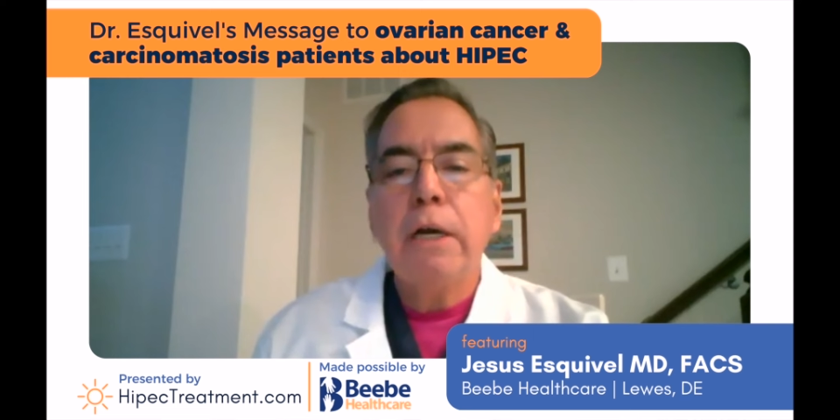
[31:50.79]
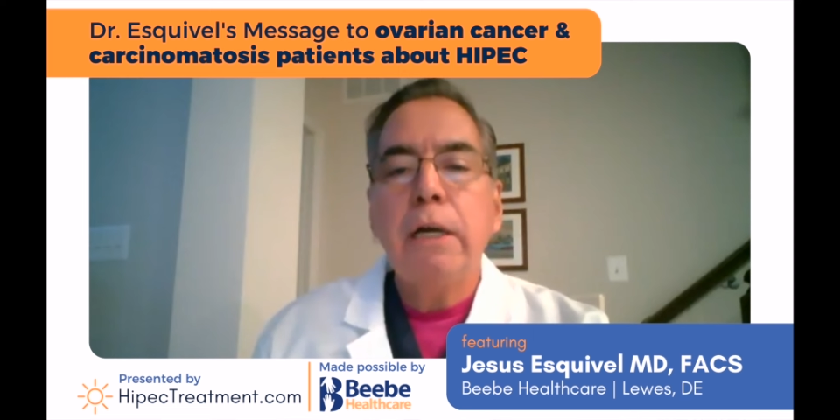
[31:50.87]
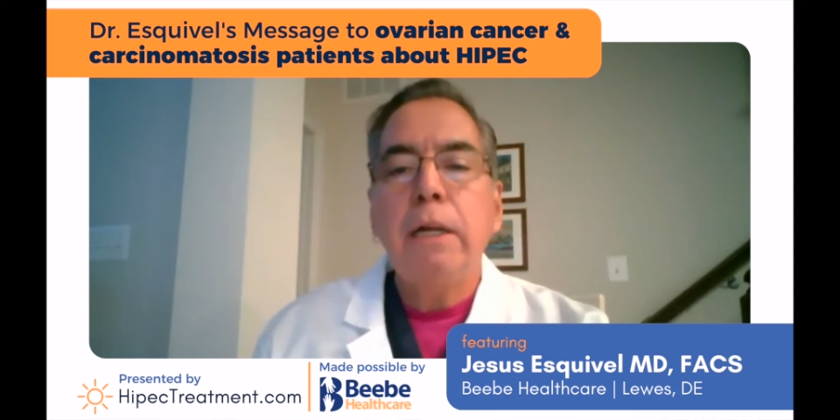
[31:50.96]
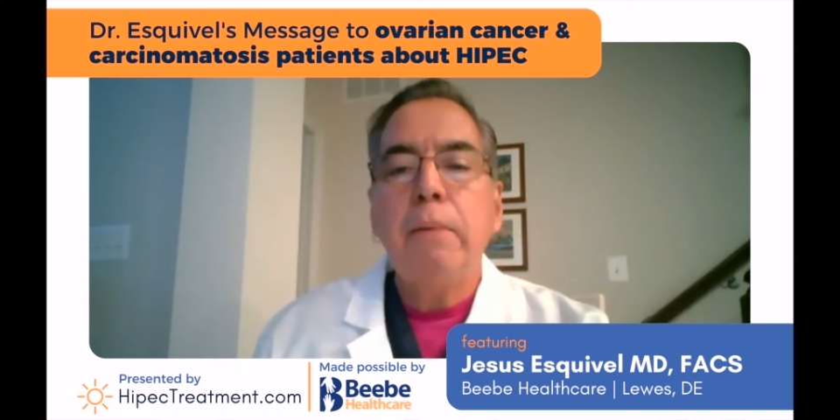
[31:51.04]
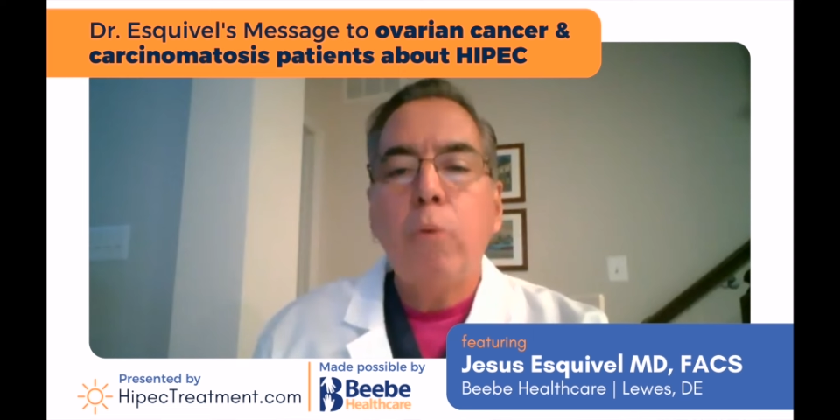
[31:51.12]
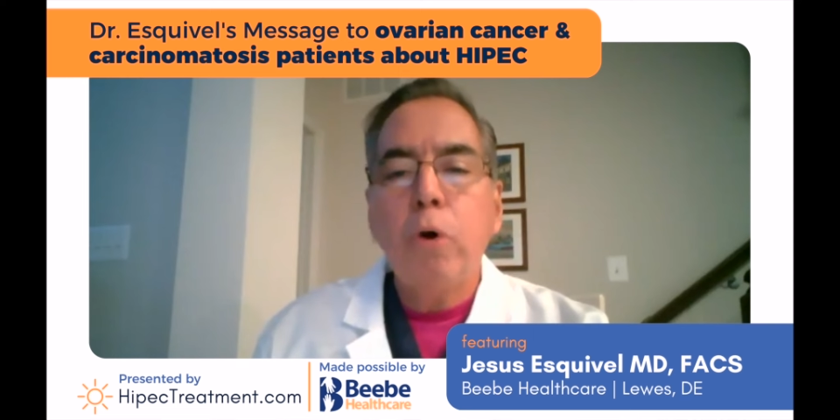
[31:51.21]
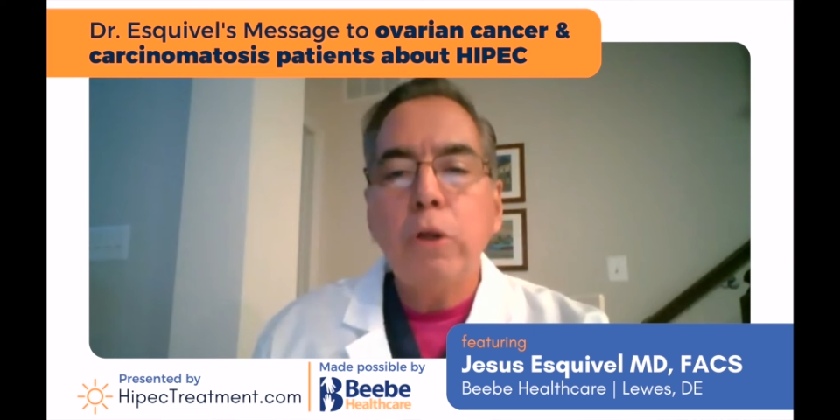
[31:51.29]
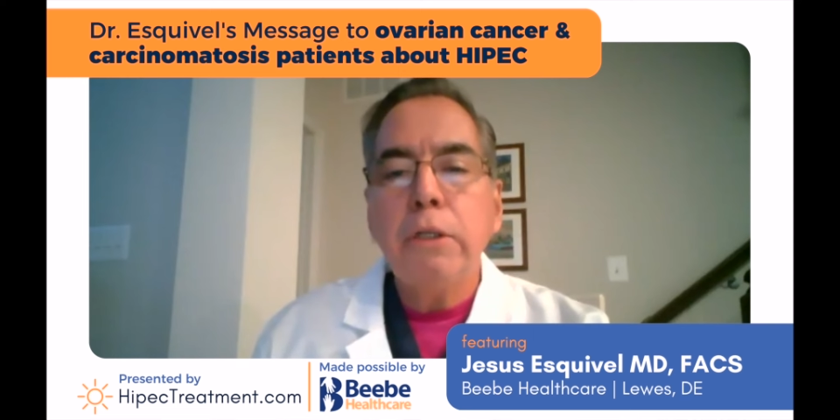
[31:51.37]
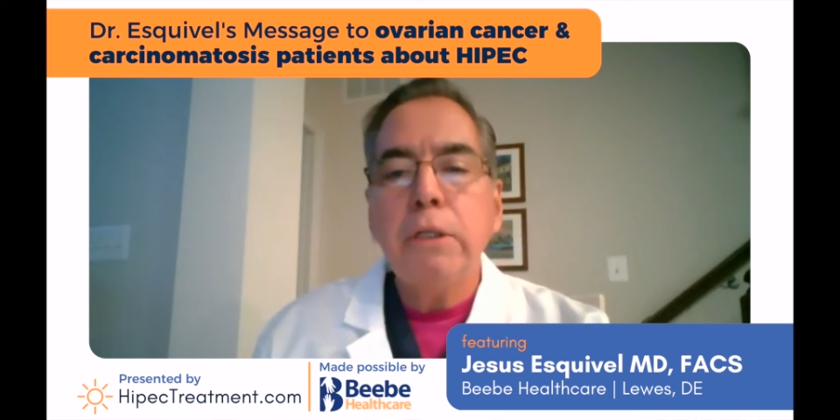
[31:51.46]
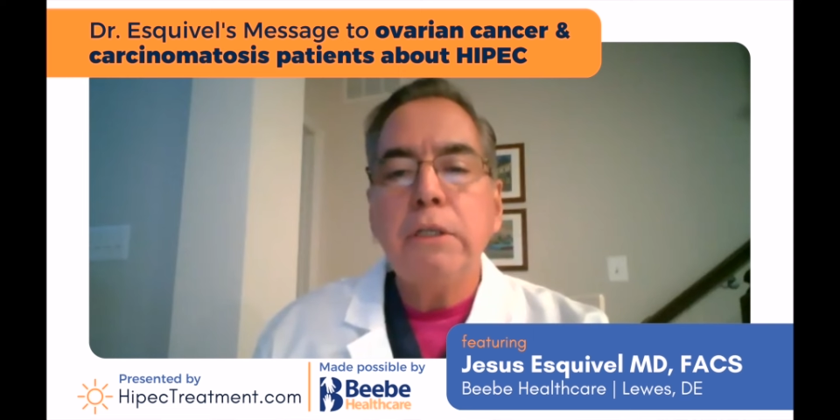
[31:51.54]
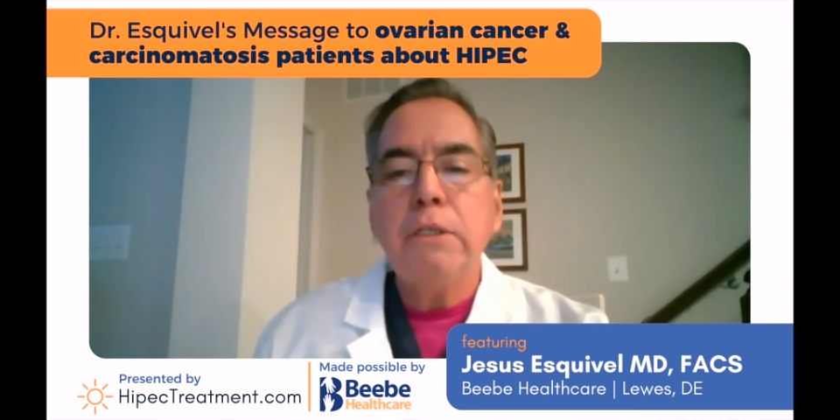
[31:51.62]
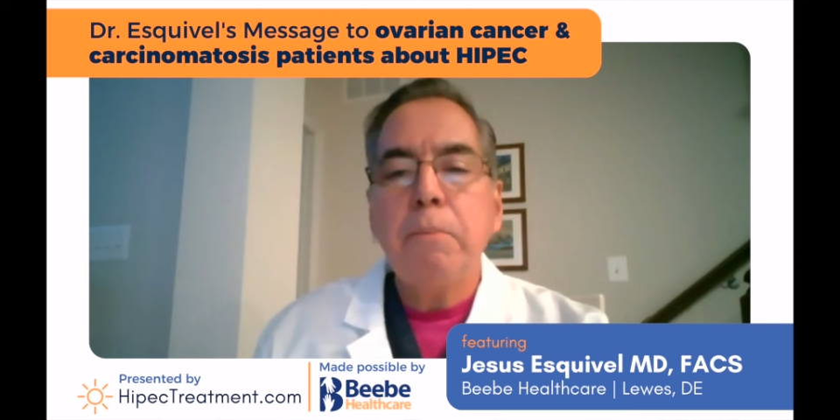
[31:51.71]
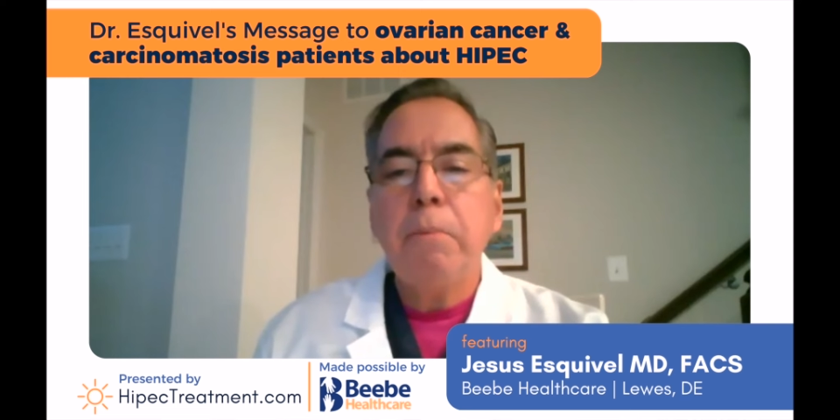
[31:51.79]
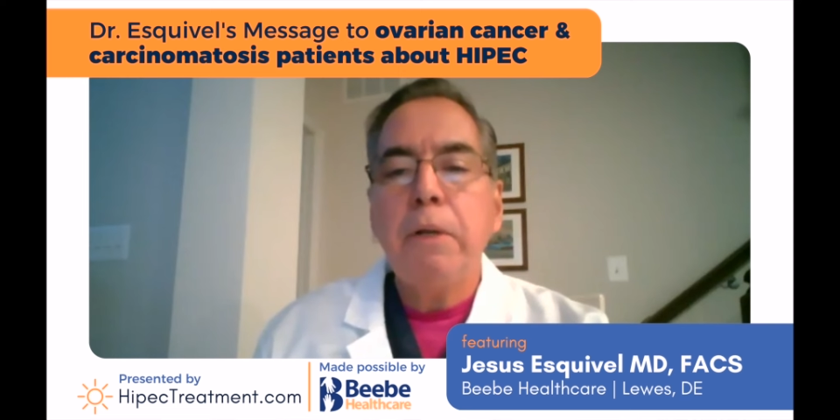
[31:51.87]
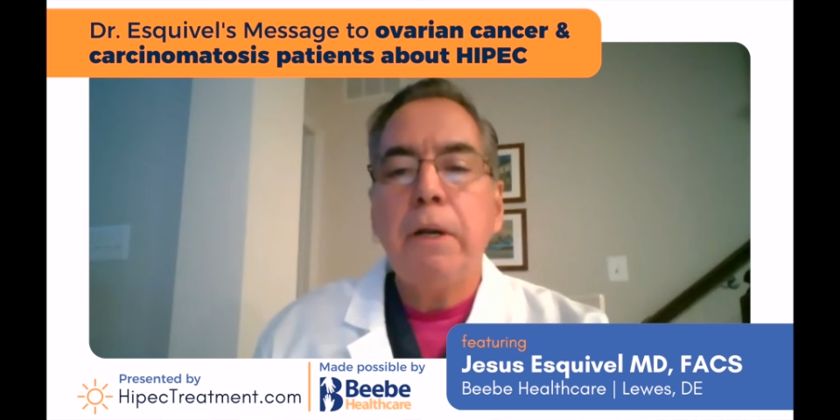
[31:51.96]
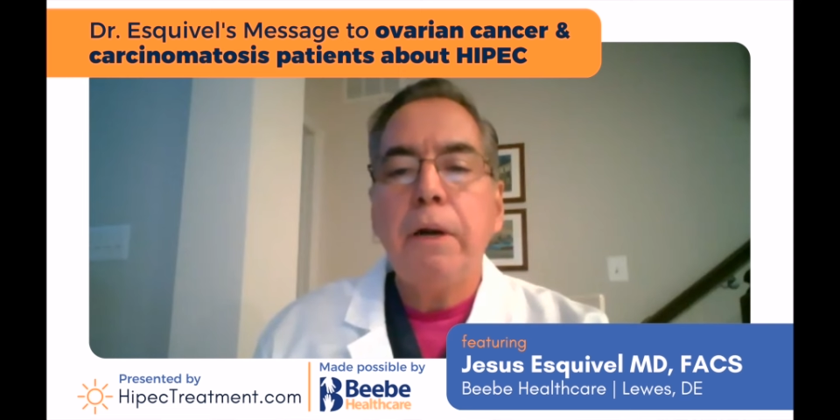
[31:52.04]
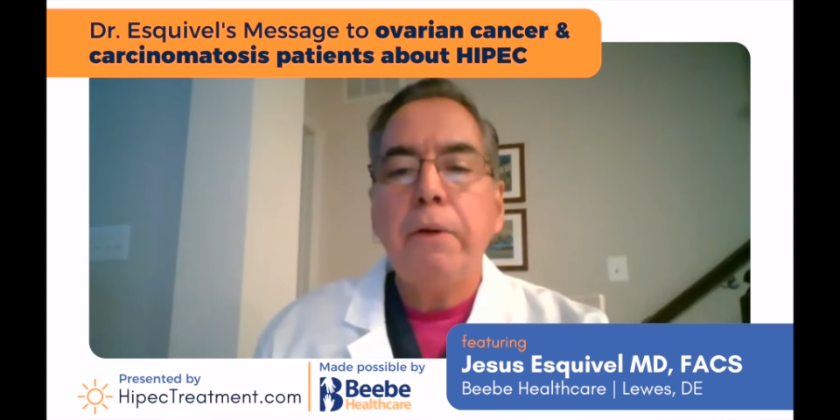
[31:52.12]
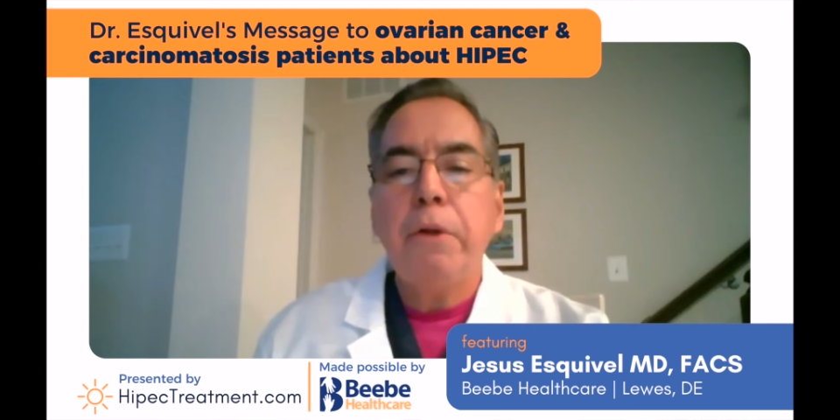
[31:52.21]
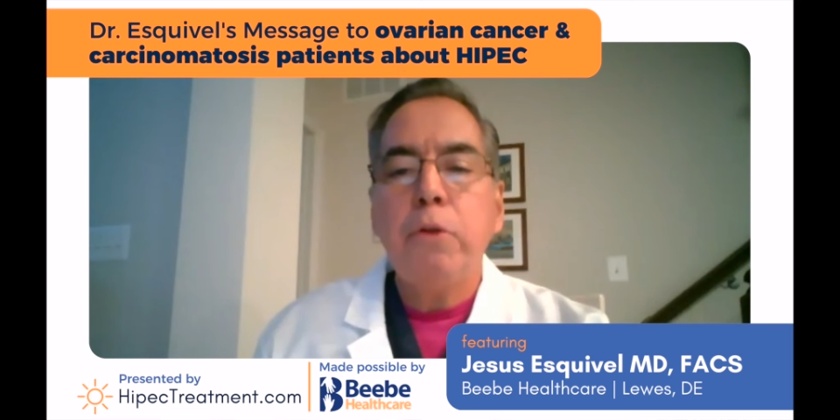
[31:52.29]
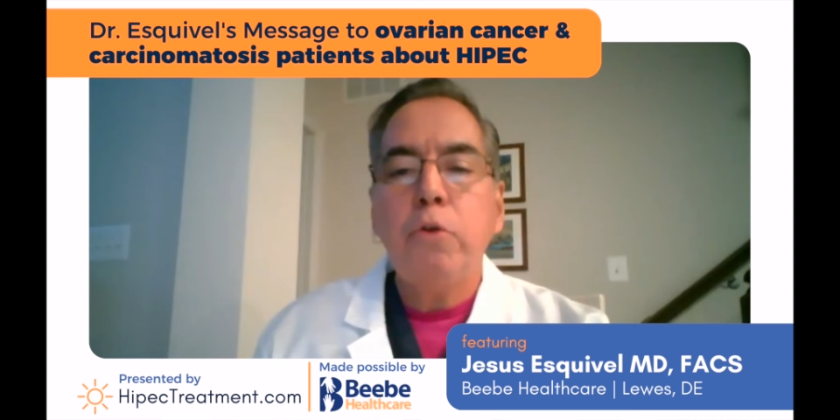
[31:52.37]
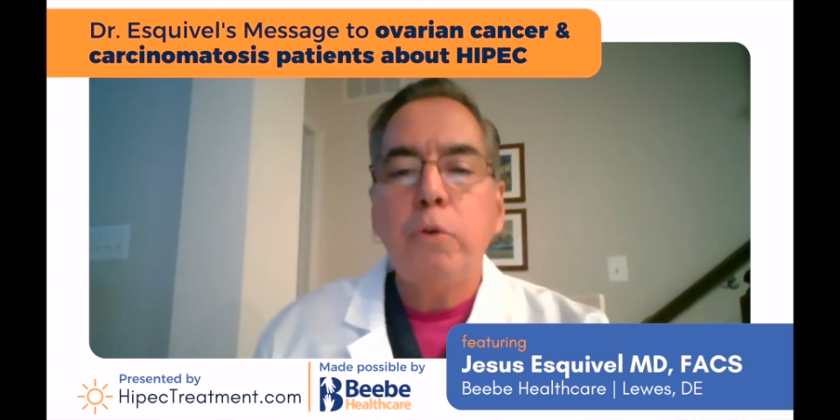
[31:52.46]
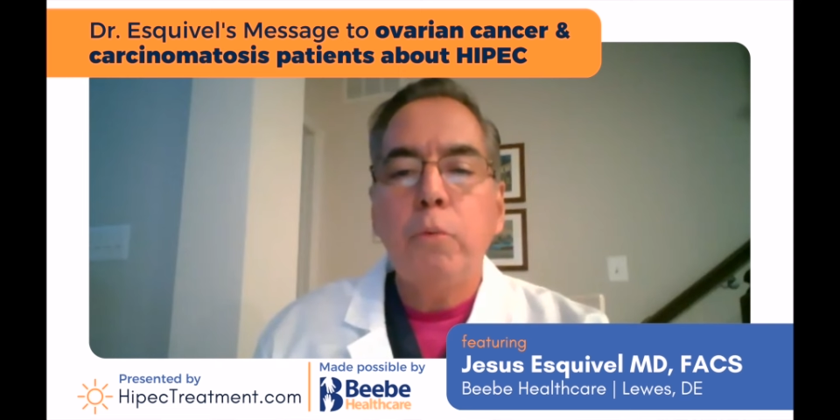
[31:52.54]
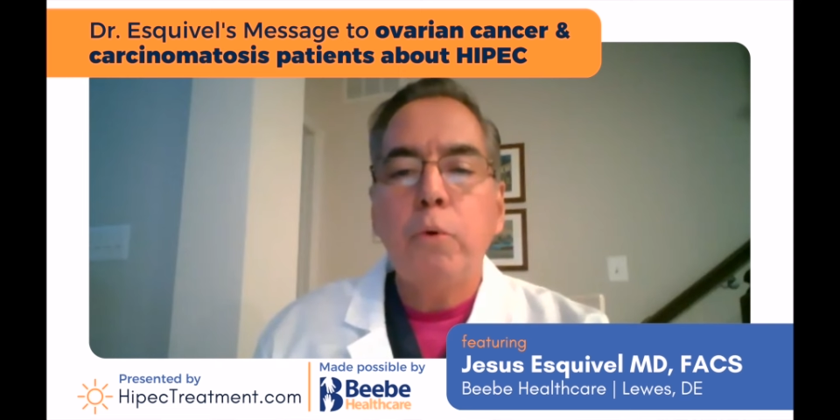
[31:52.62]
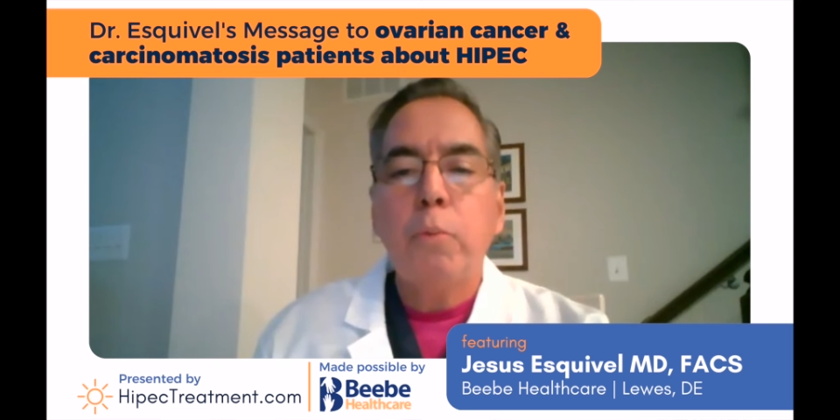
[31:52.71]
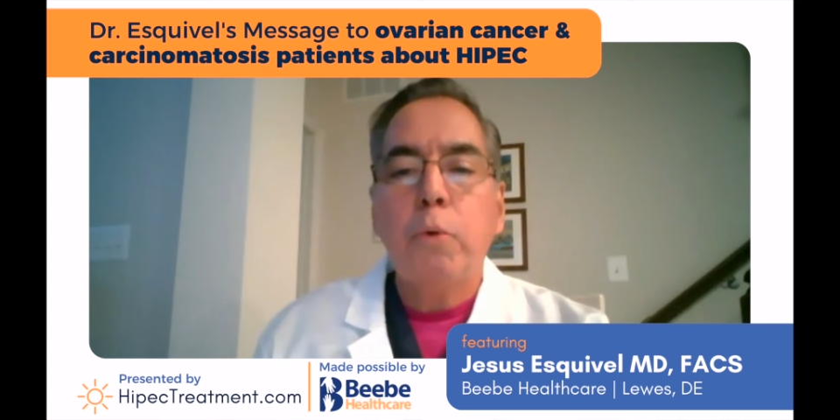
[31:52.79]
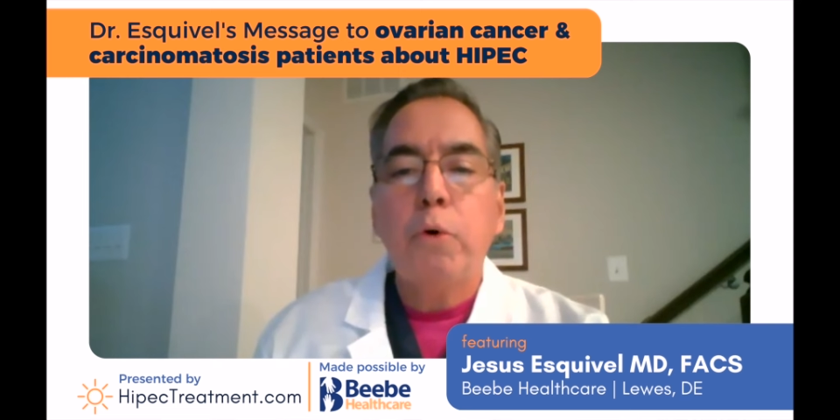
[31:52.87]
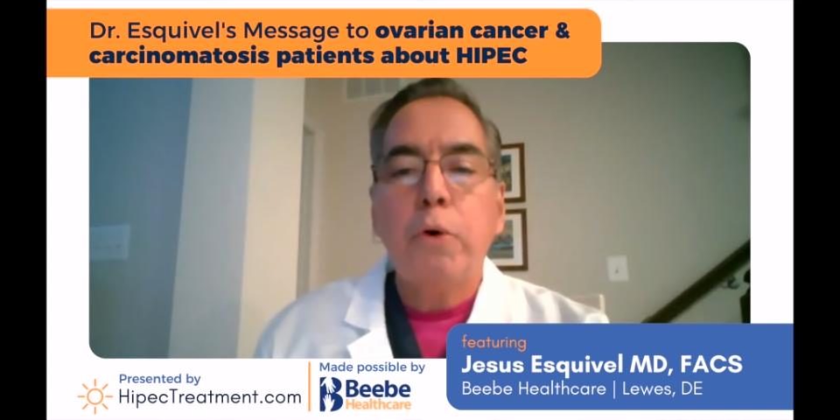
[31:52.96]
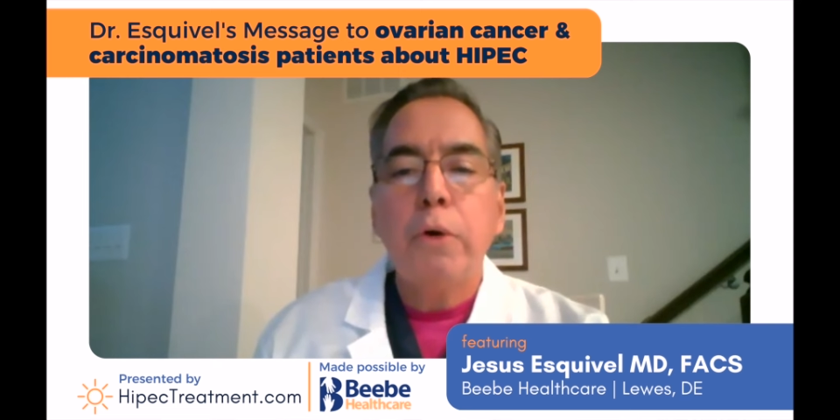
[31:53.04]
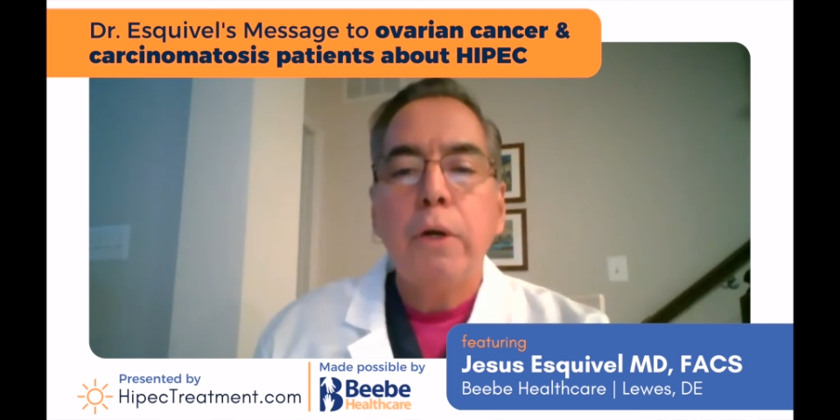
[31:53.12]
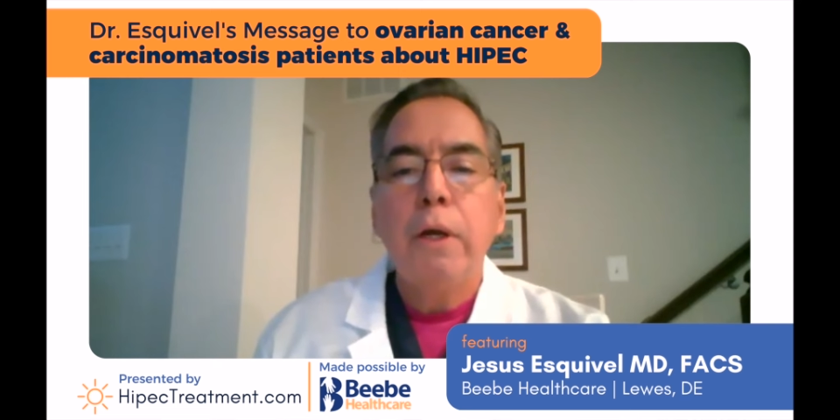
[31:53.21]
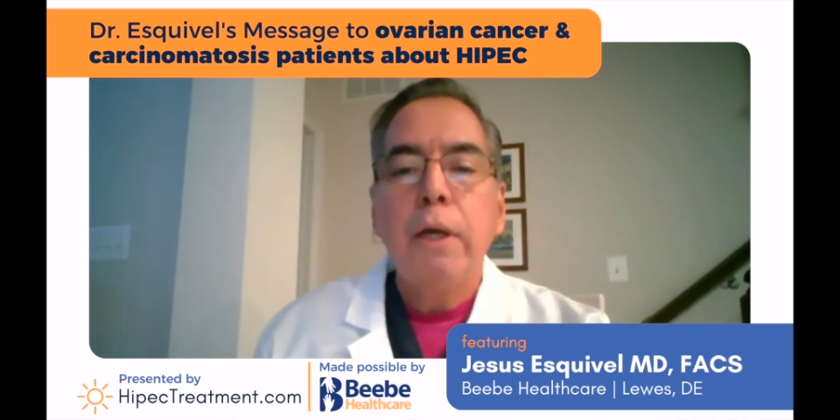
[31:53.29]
at a multidisciplinary tumor board